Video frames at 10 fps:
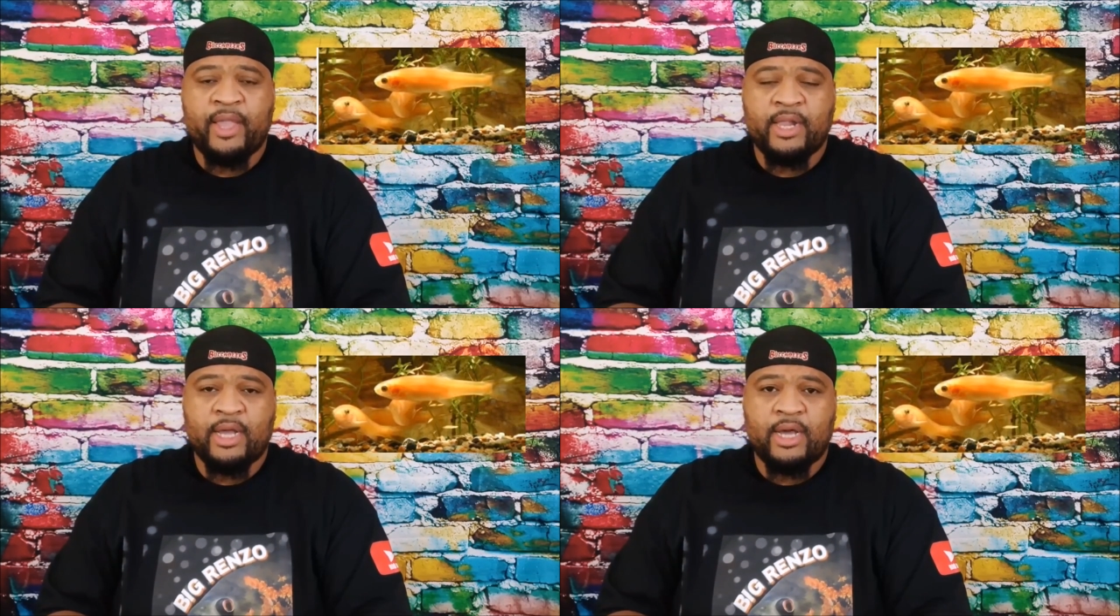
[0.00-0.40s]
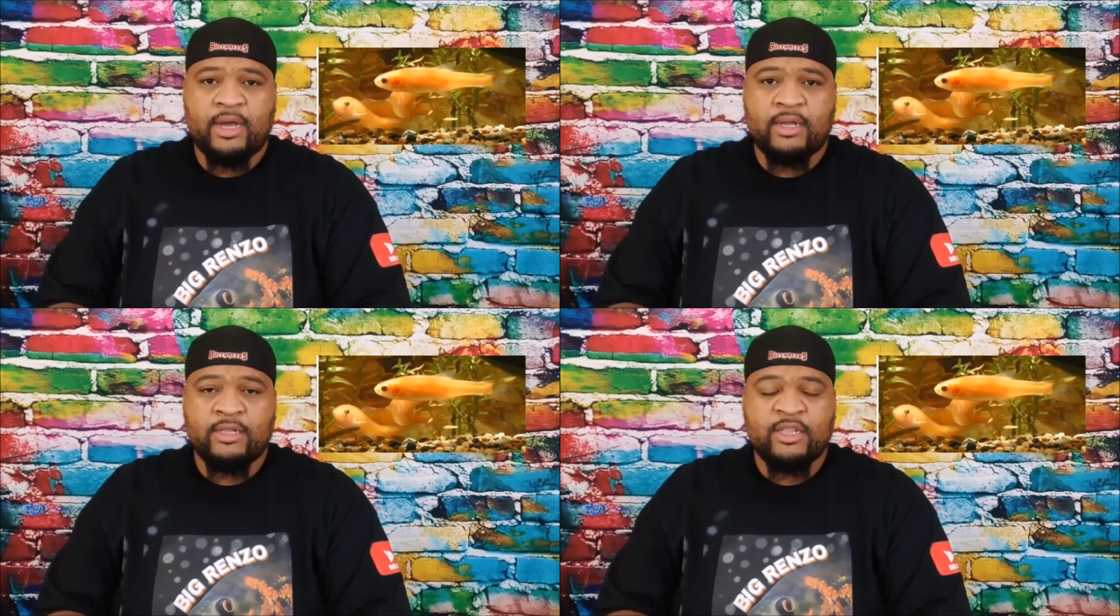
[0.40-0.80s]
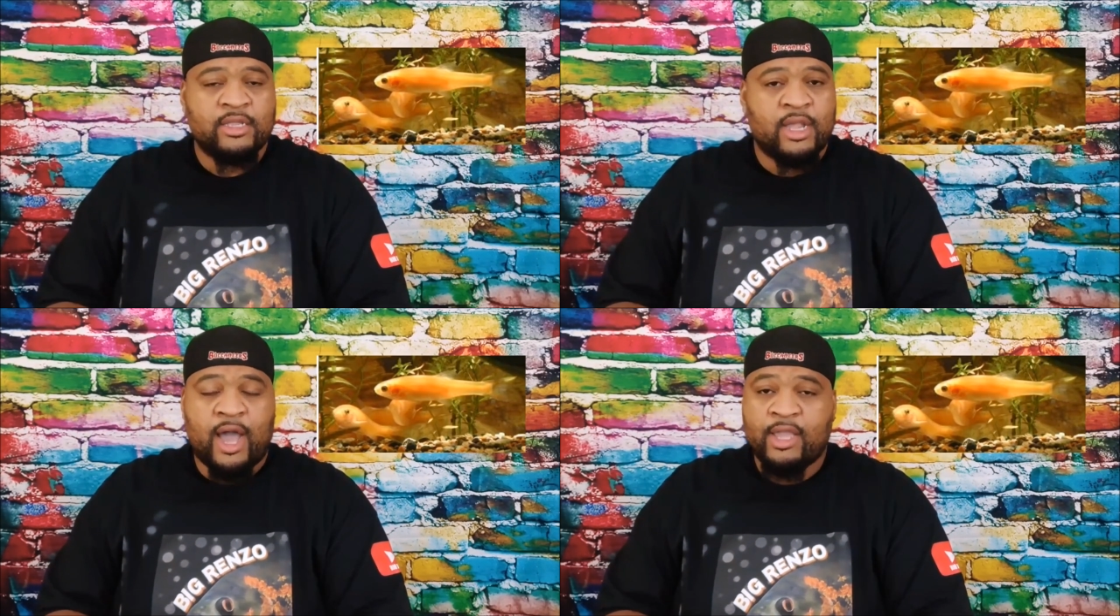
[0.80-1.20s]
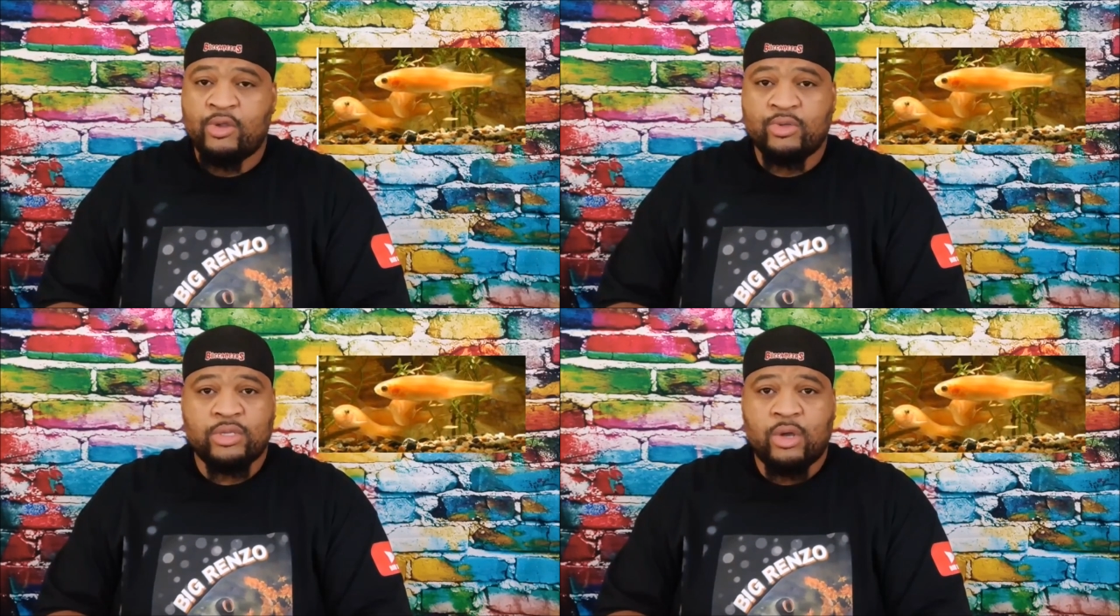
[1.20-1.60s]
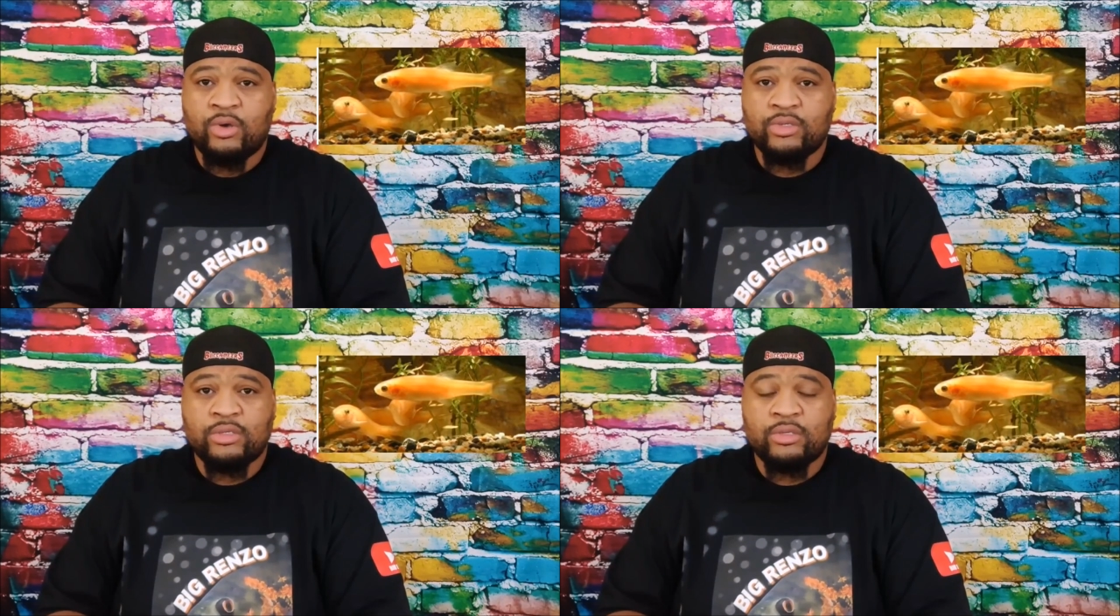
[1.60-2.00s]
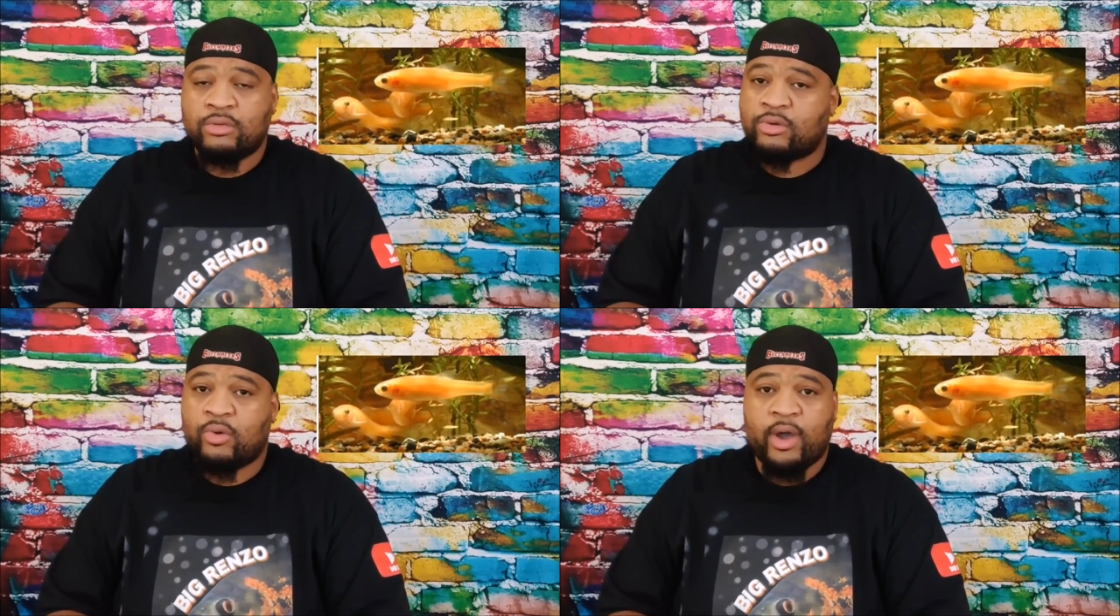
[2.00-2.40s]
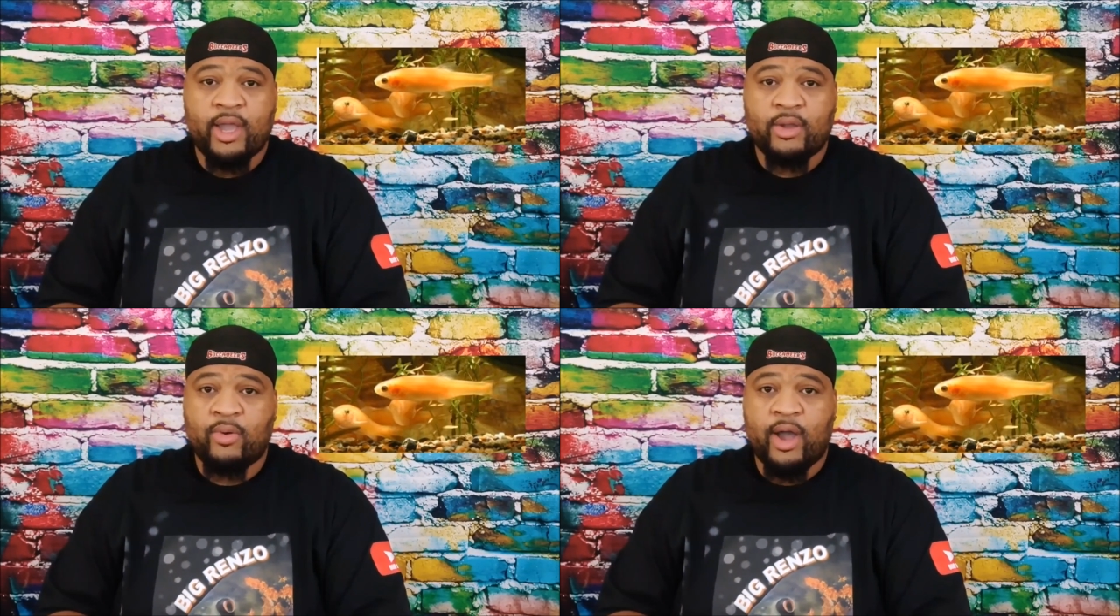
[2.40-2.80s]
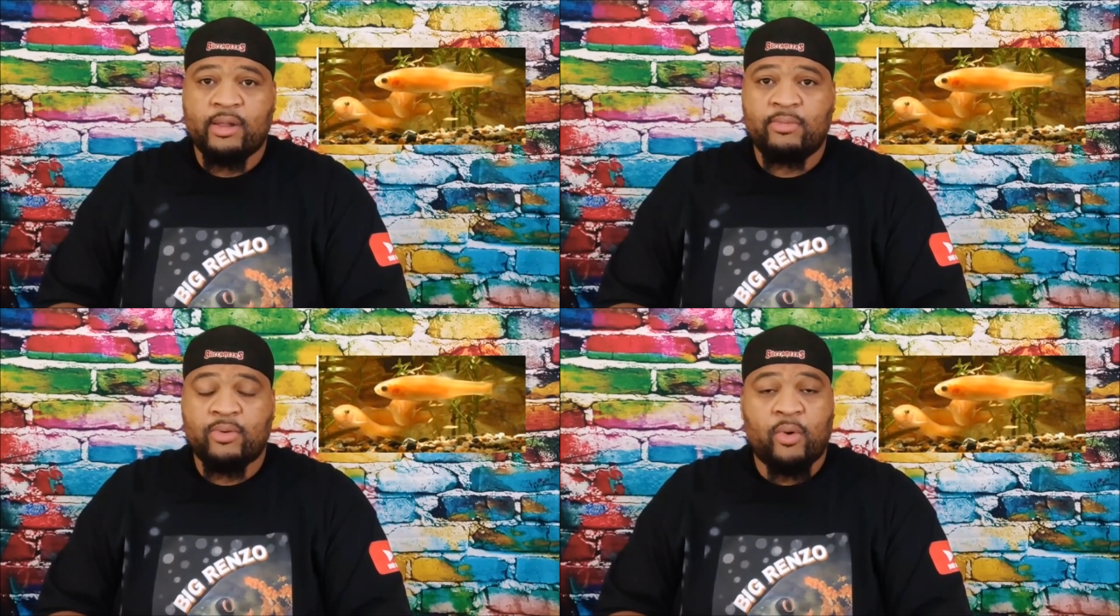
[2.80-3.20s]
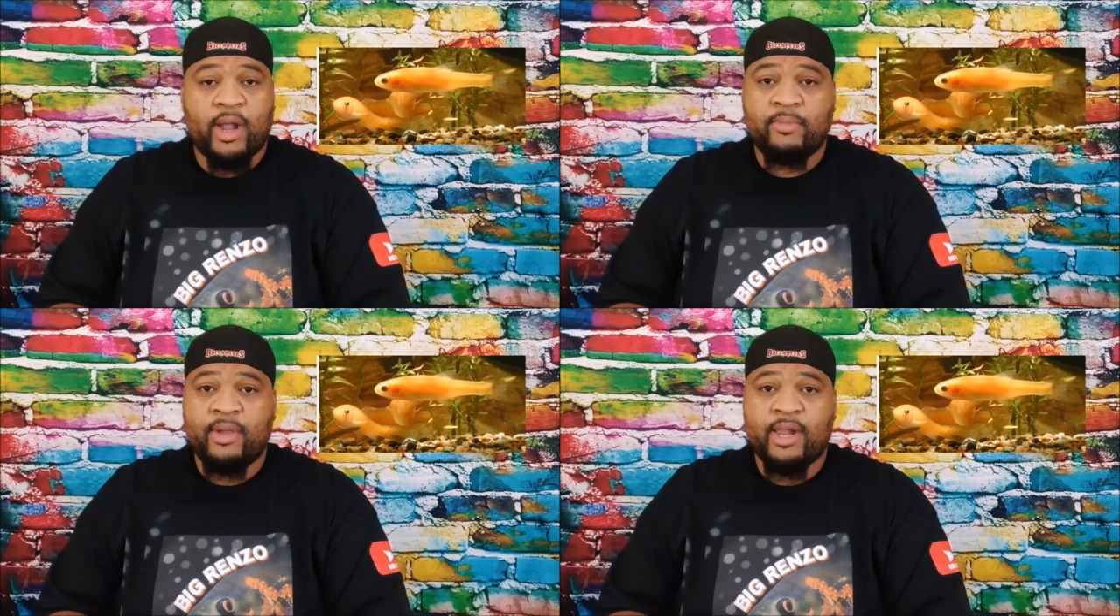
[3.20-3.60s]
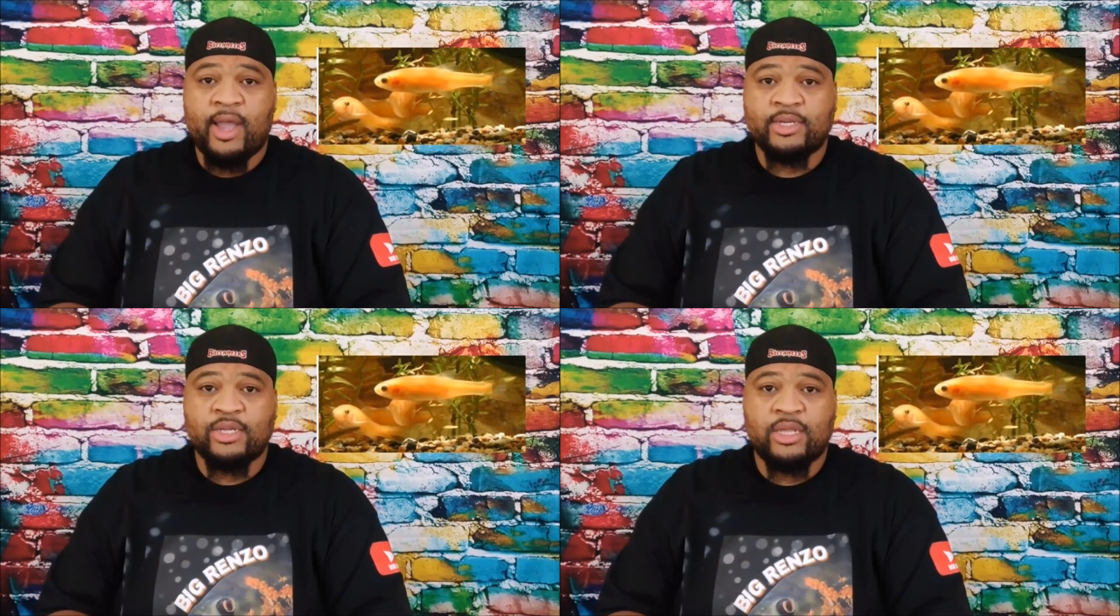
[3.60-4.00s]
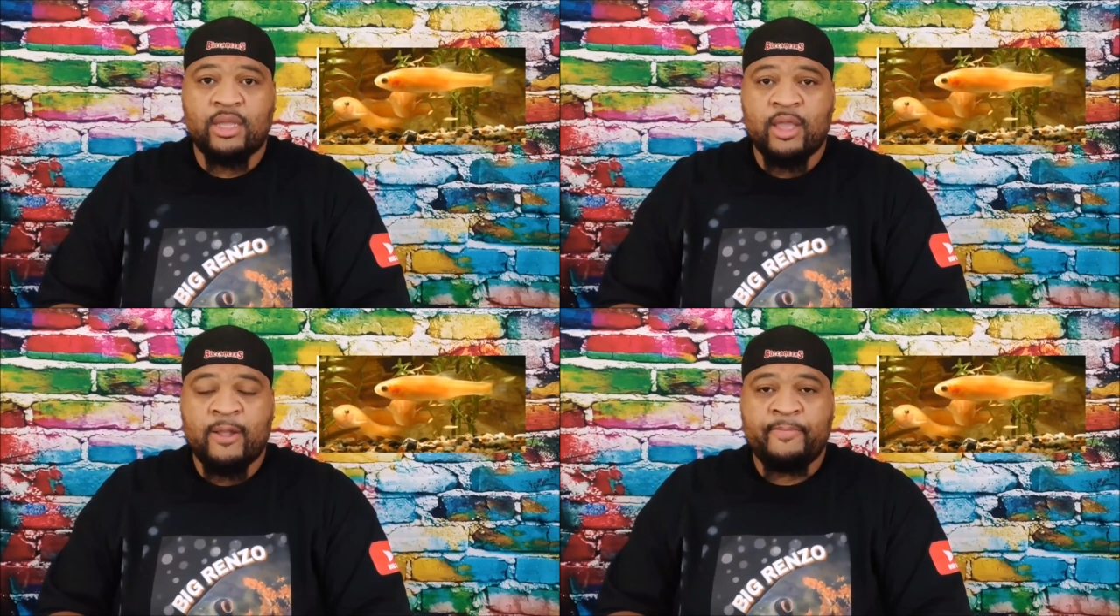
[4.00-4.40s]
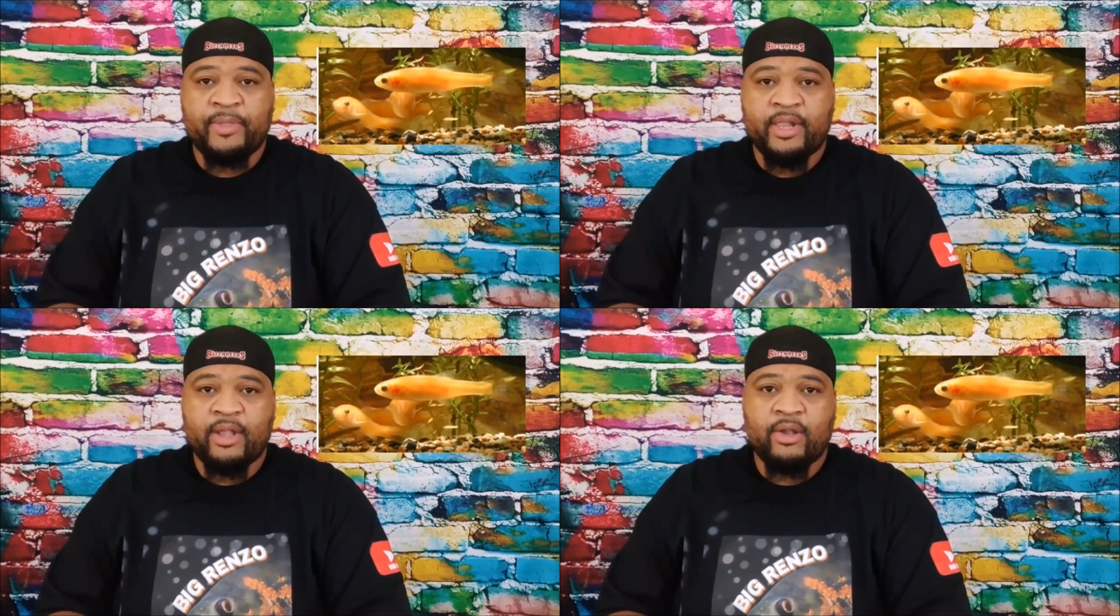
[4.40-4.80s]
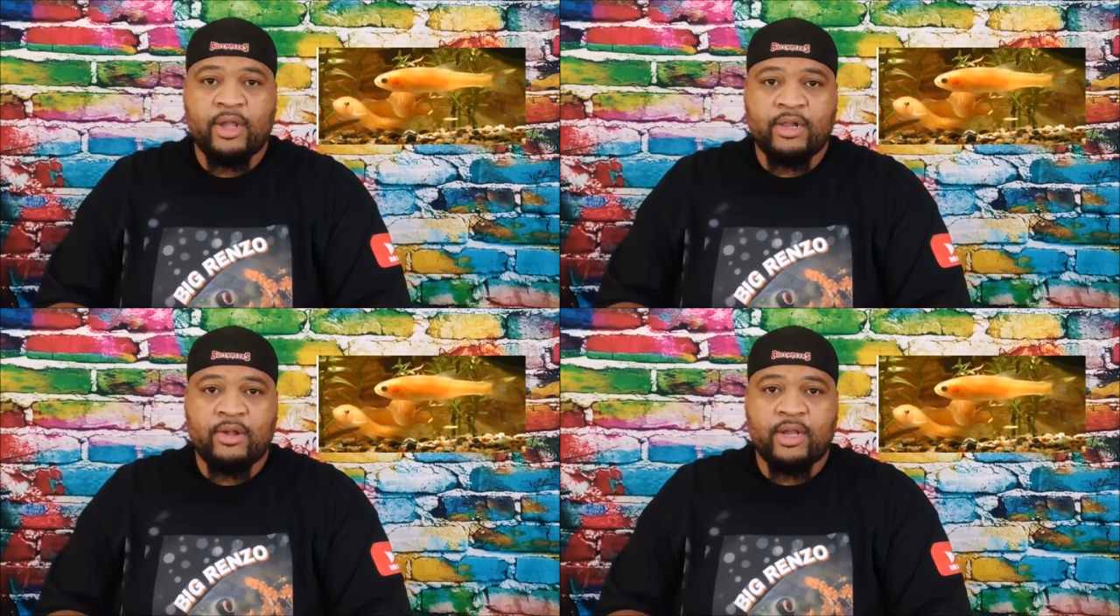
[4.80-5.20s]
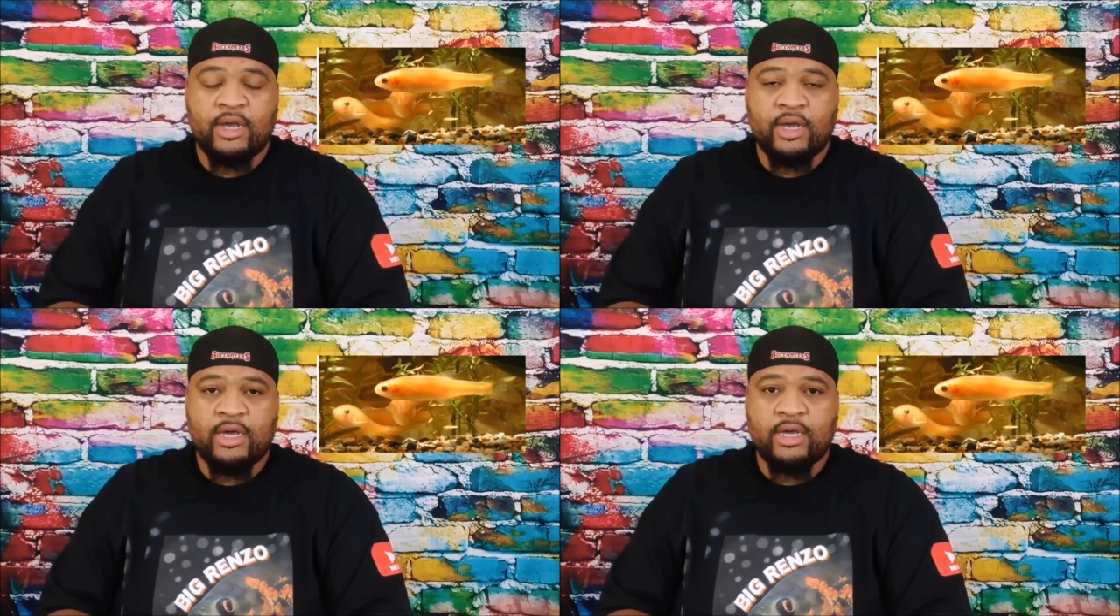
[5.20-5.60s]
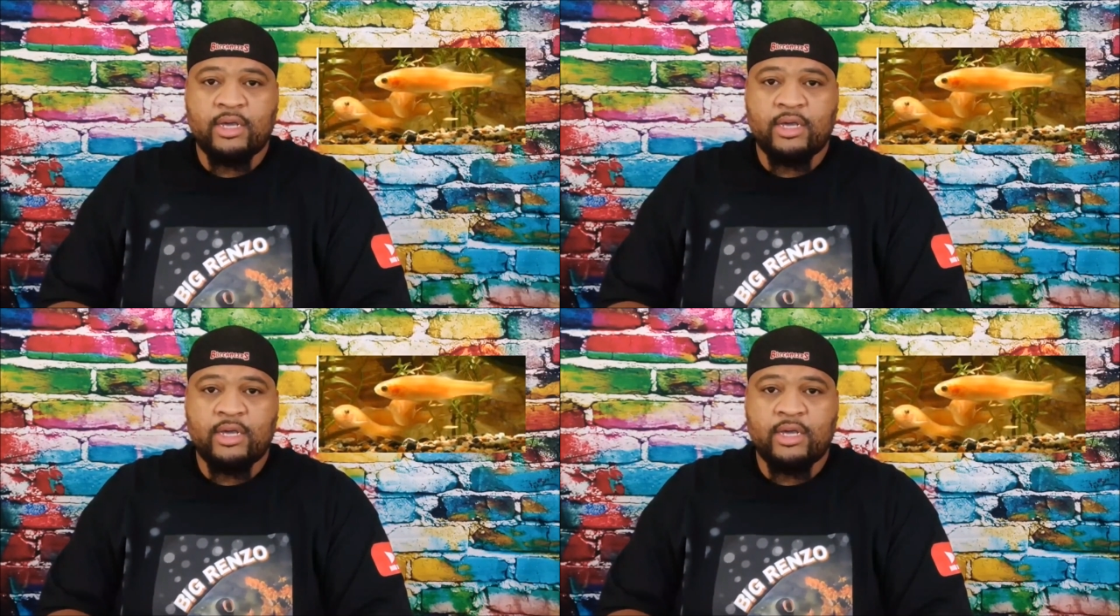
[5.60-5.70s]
And I use those quite a bit actually. And they're